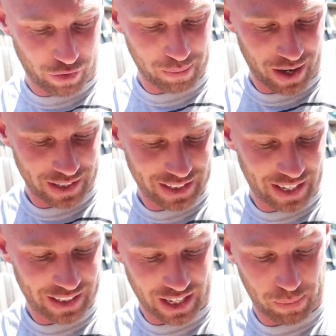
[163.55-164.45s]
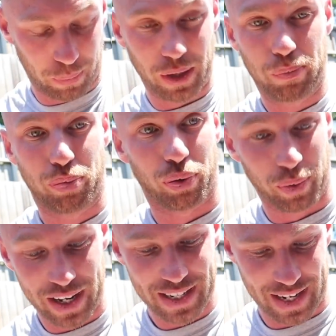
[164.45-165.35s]
from 1989, probably
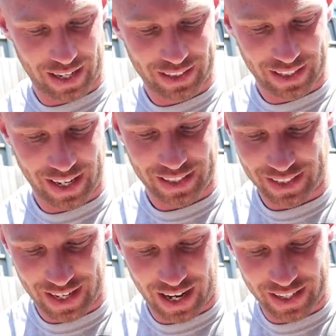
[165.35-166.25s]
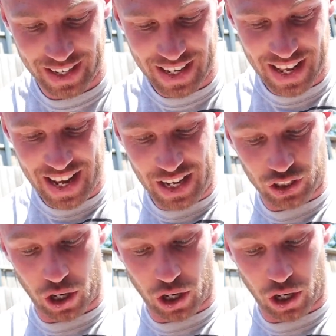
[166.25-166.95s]
pre-1989.